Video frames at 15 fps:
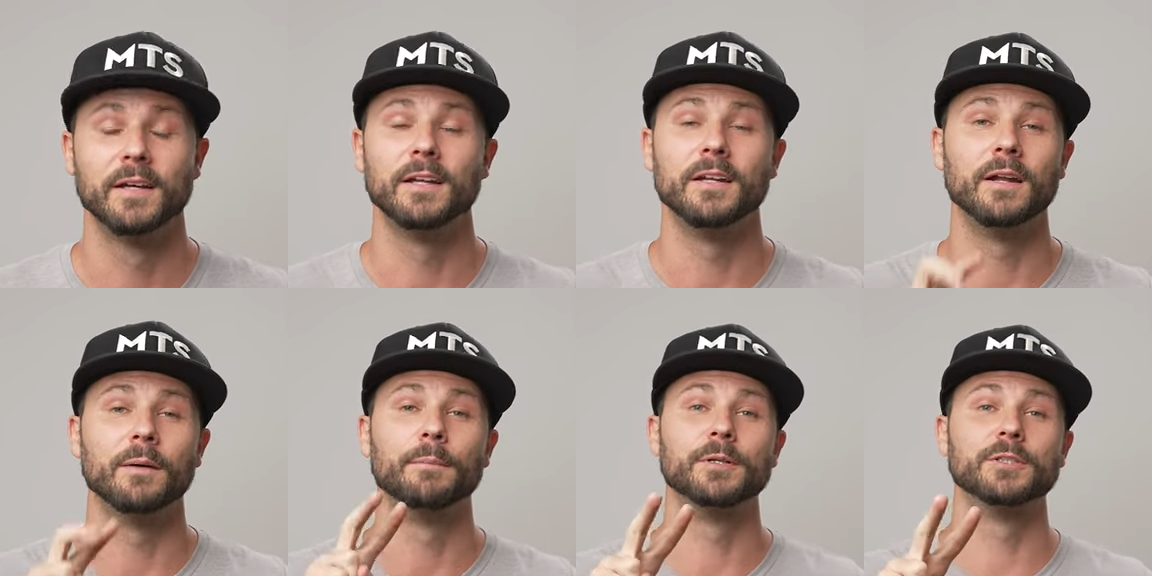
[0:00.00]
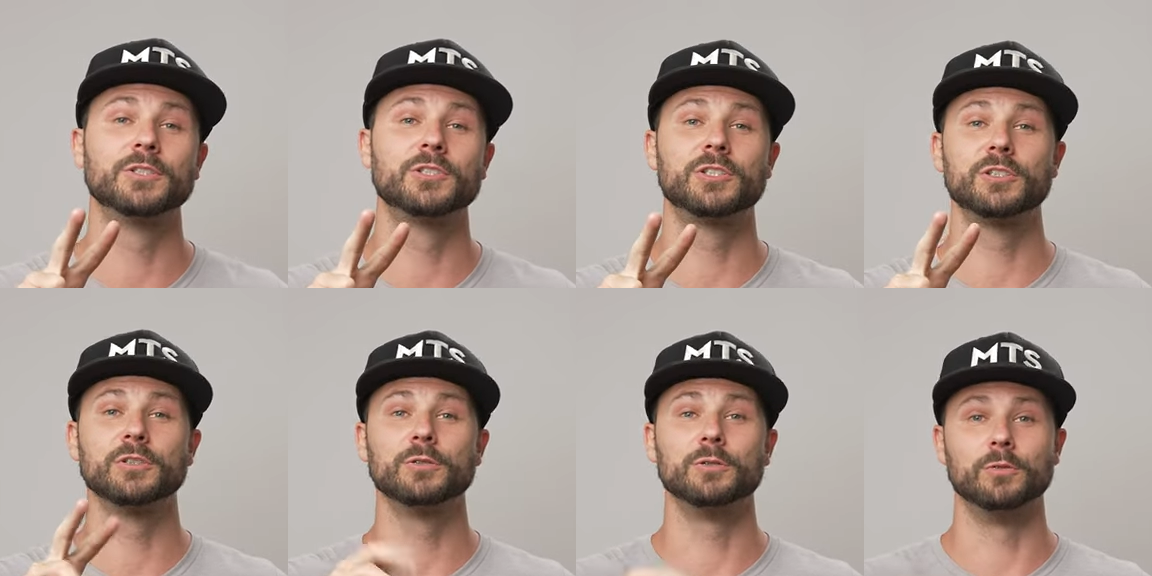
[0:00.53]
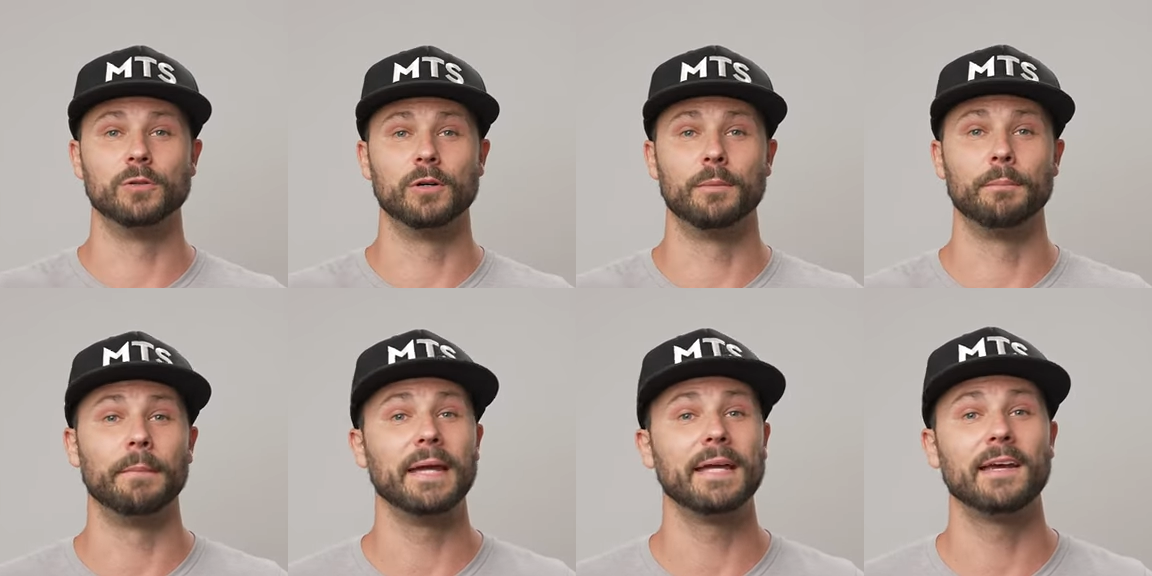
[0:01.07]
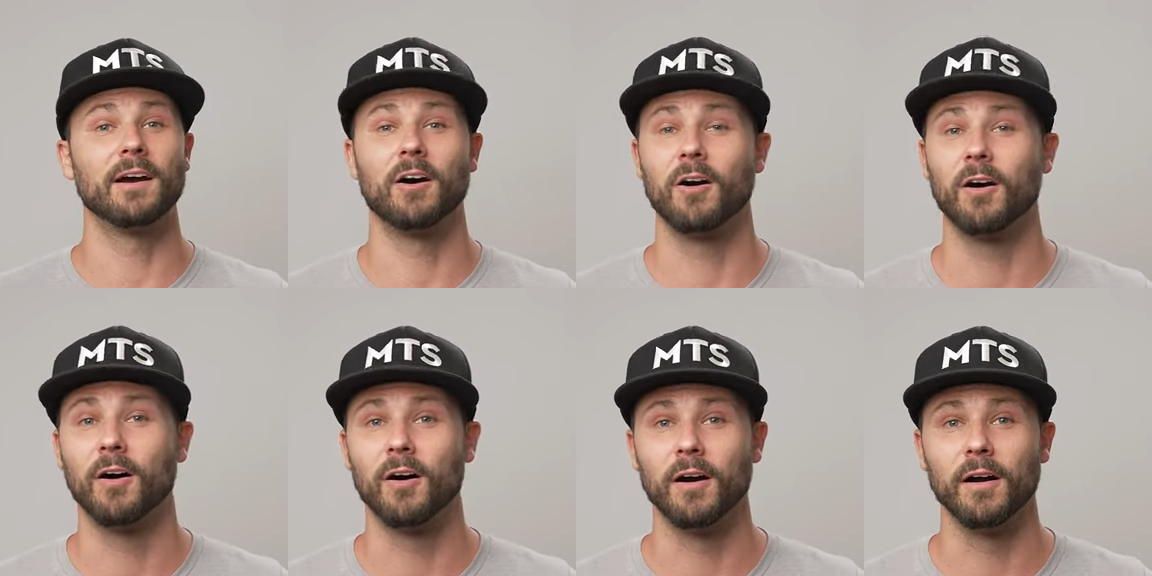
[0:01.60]
Number two, make it
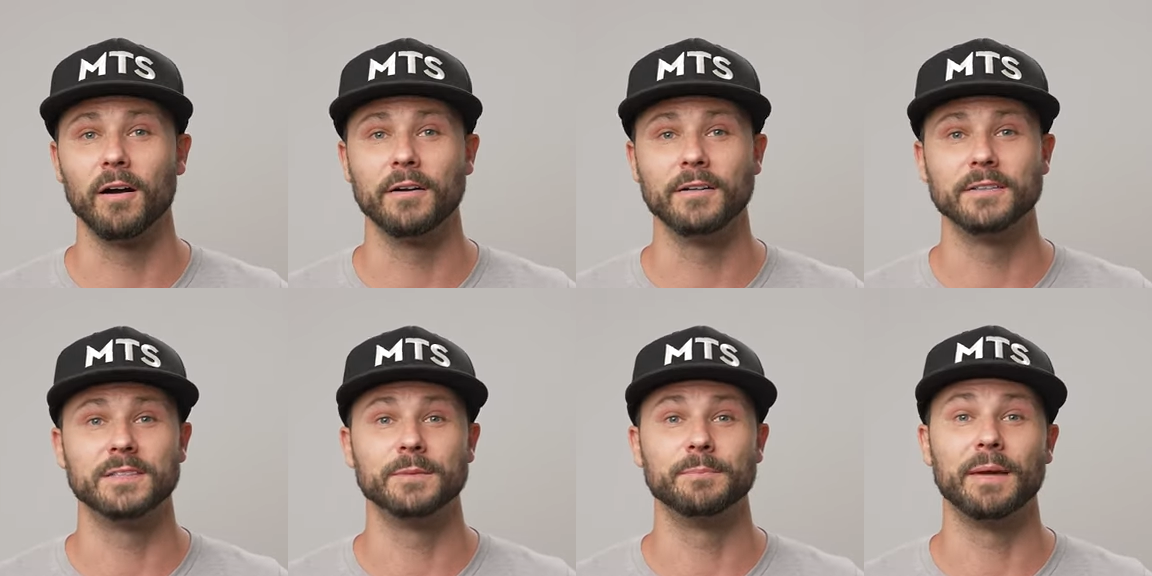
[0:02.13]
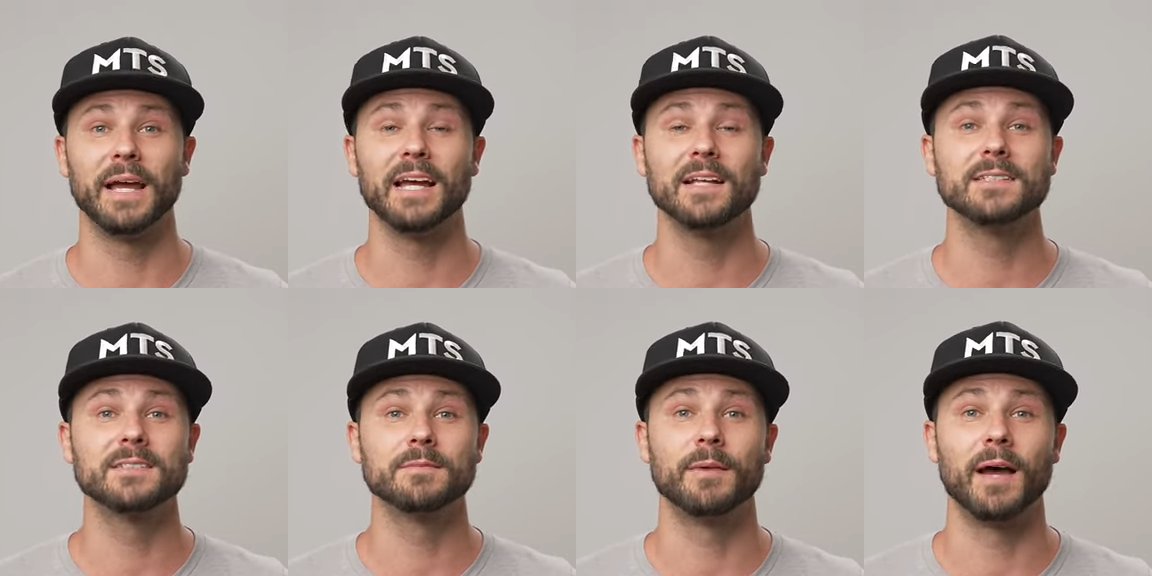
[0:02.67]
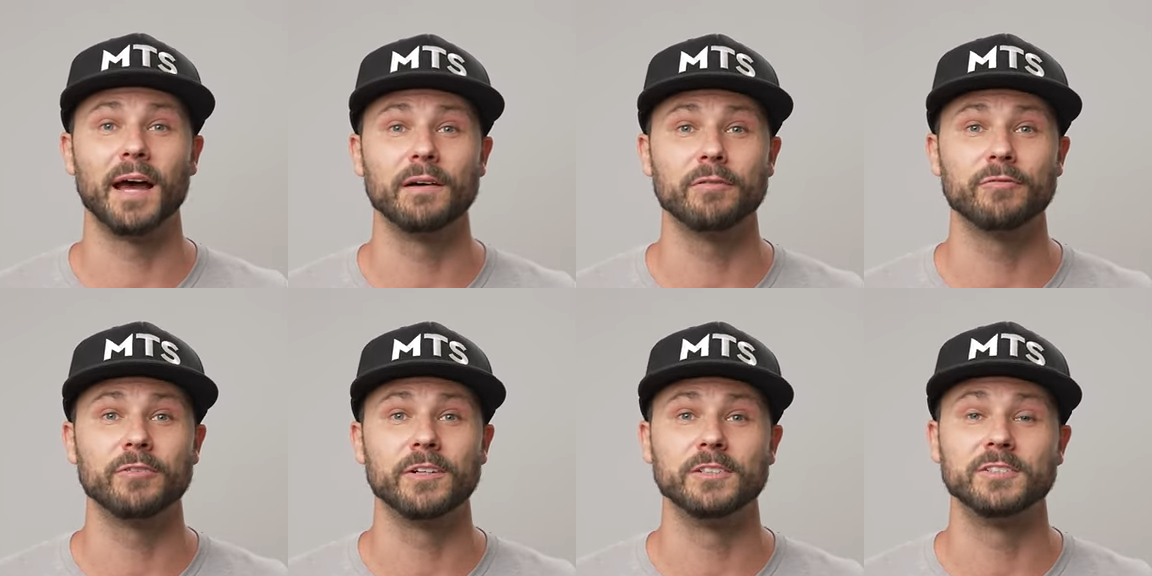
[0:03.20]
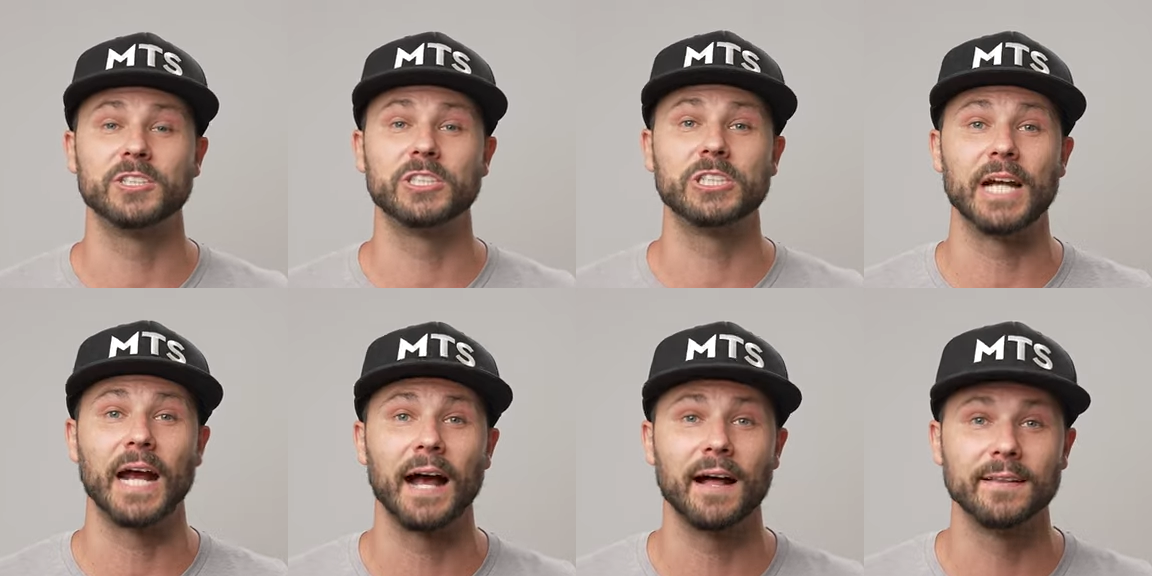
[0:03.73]
hard. Demand some effort,
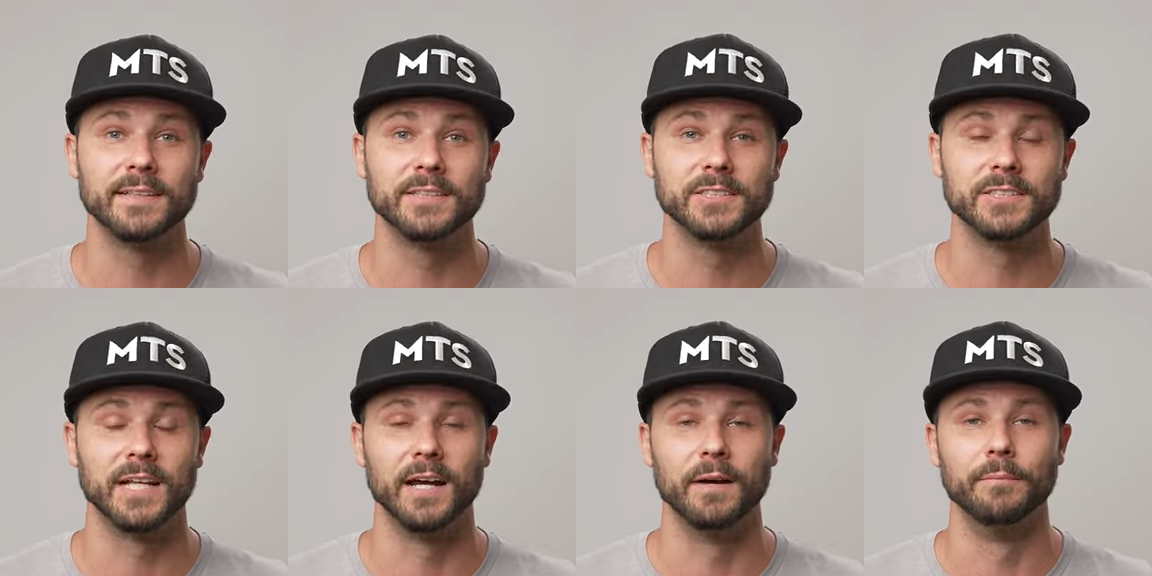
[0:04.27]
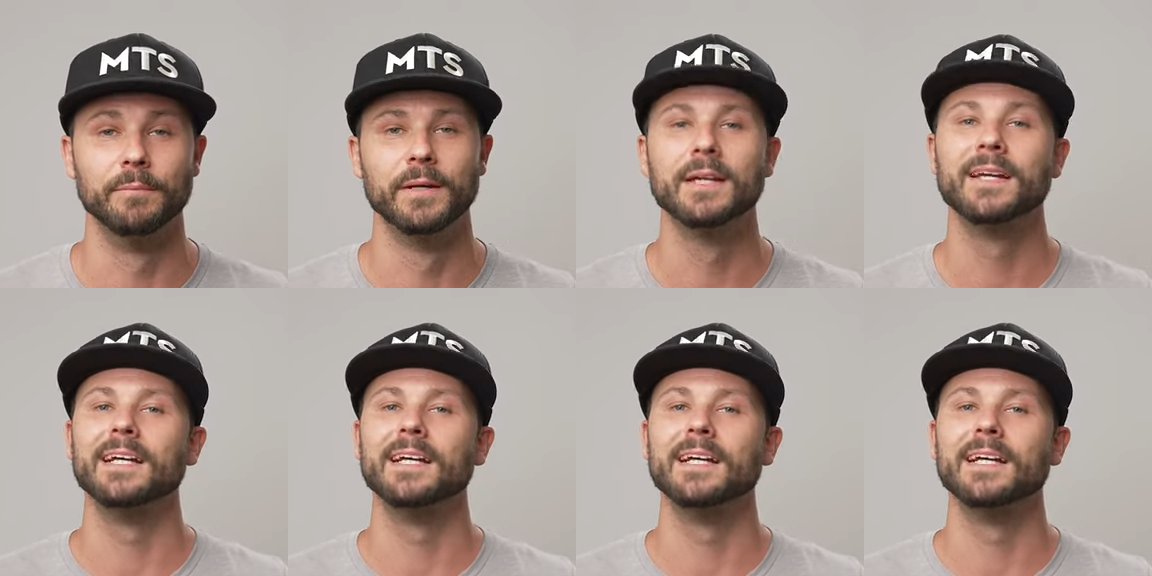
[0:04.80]
challenge them.